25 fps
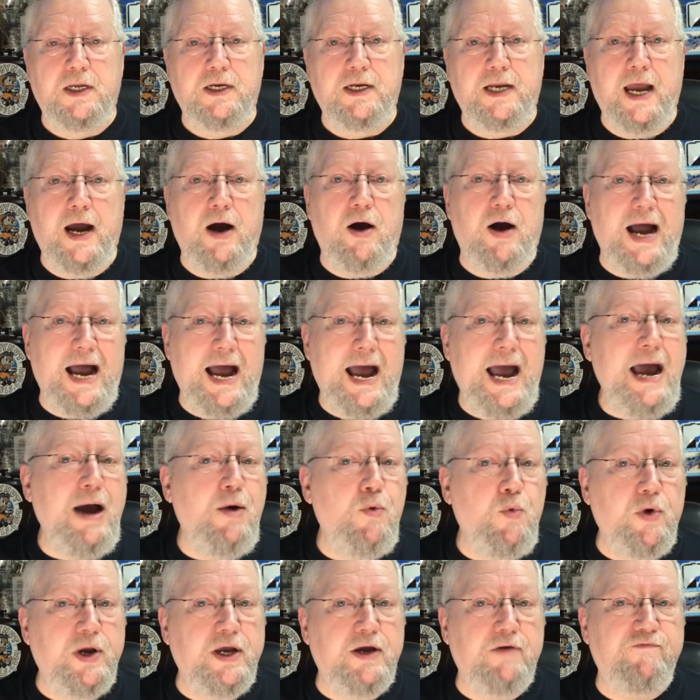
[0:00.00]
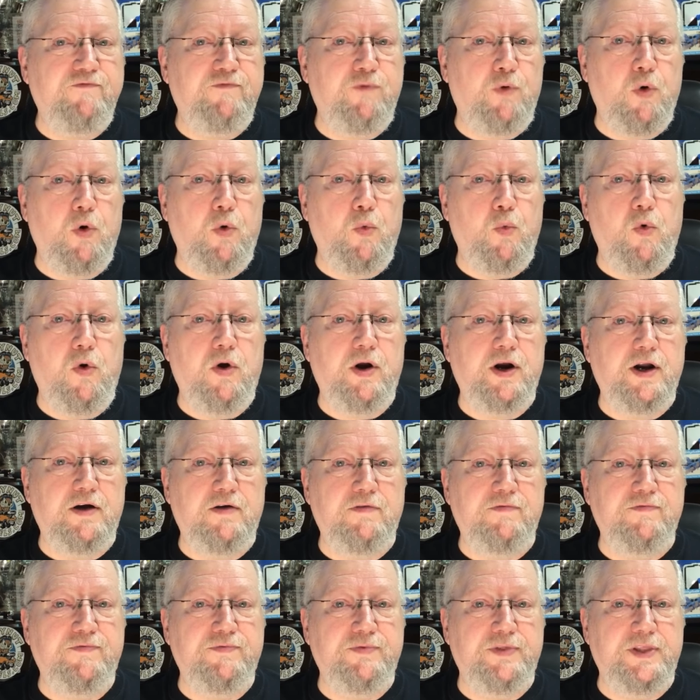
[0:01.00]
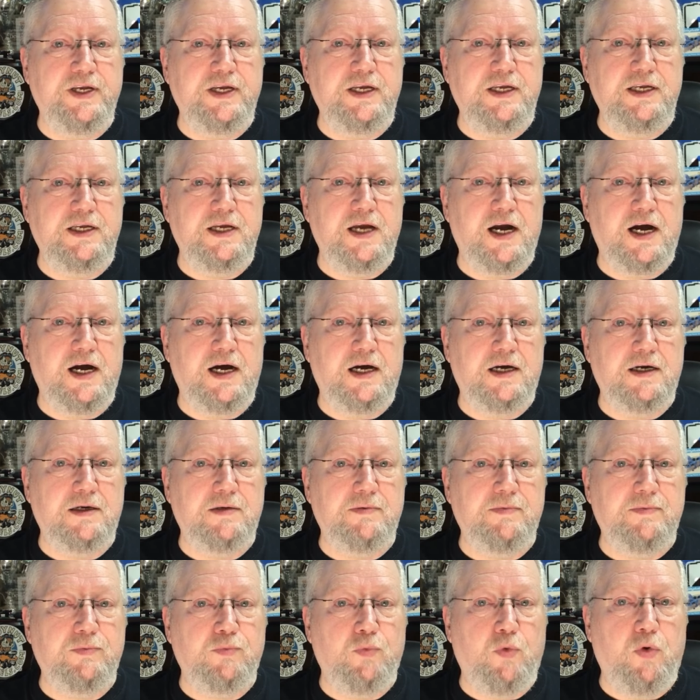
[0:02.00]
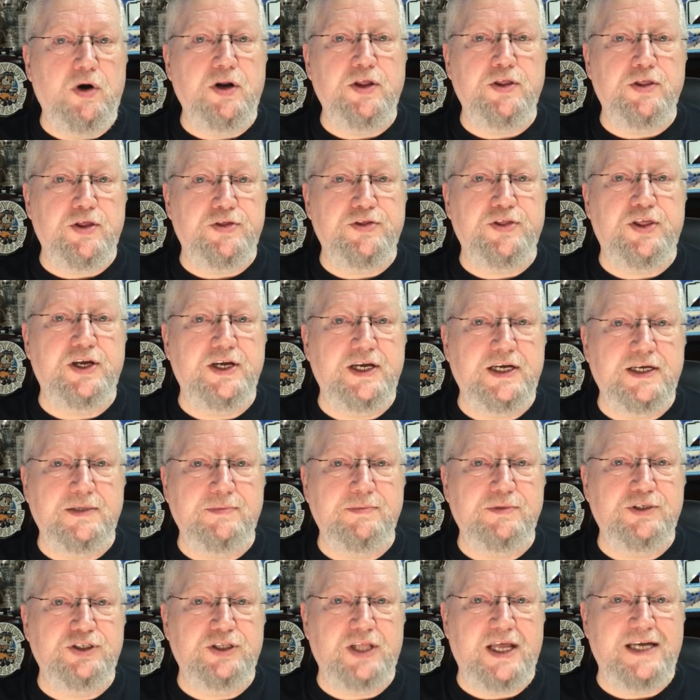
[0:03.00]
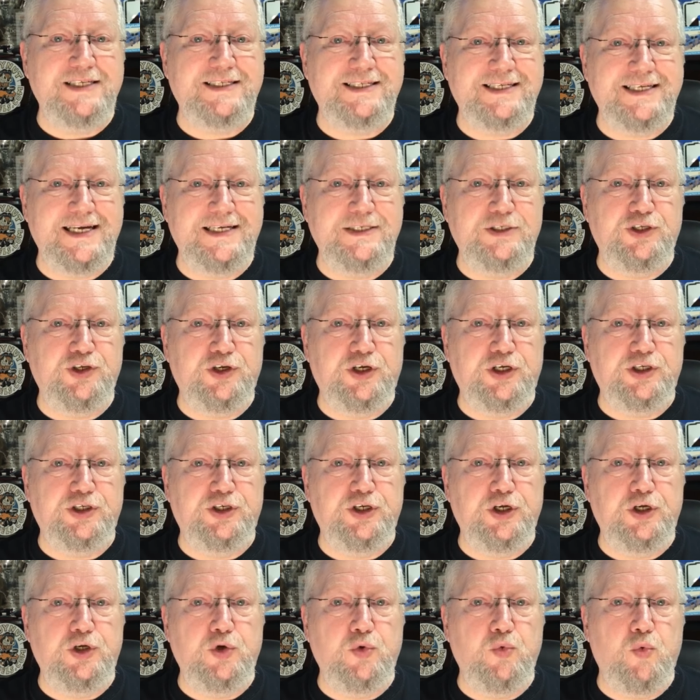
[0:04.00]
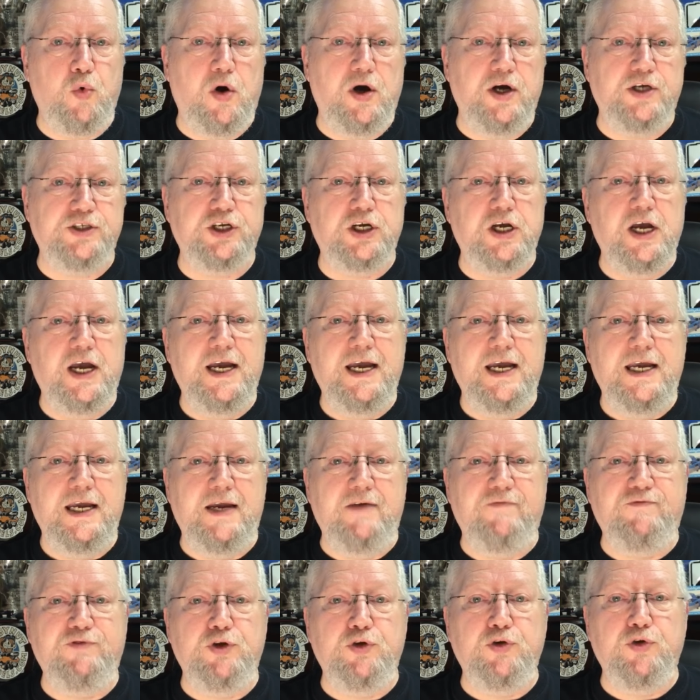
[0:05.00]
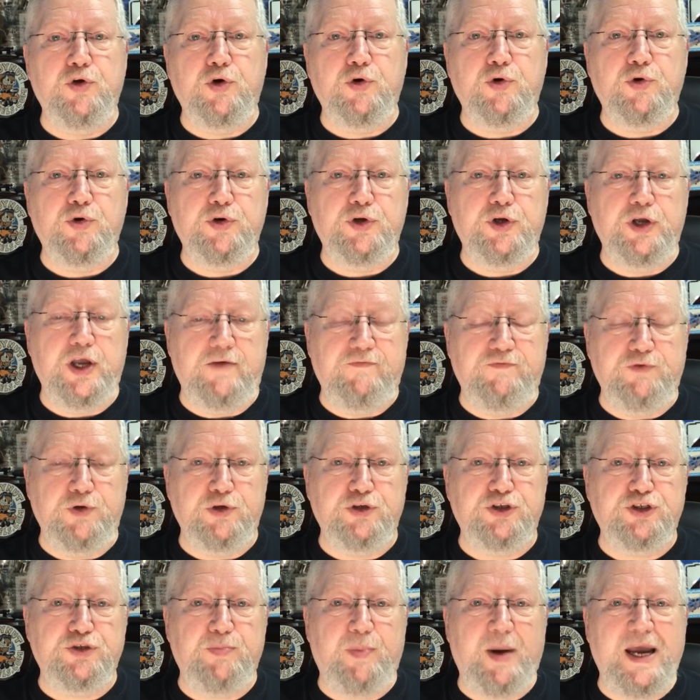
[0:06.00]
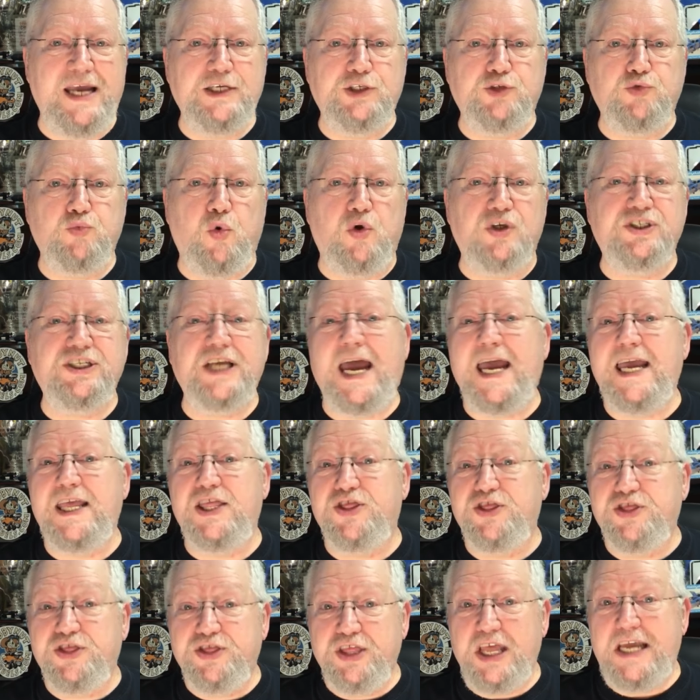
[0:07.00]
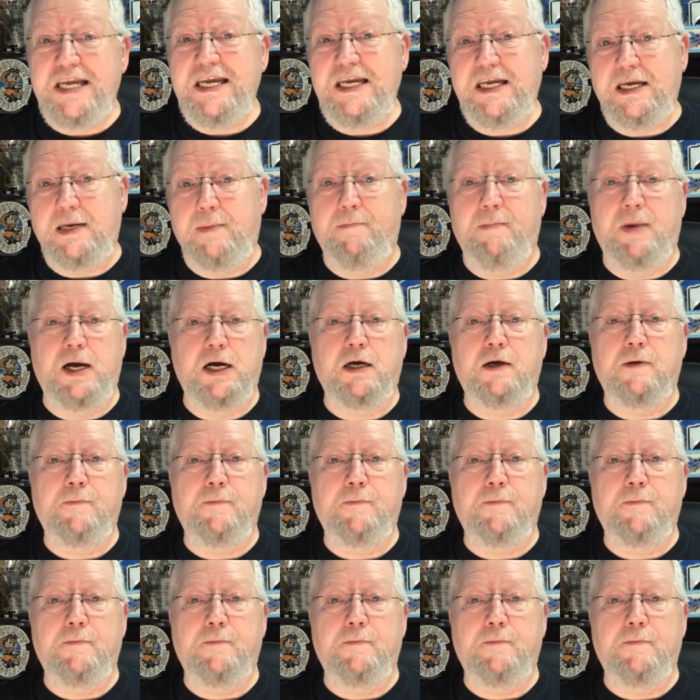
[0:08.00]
Now, I went for one of the things they said you could do was if your space was a theme,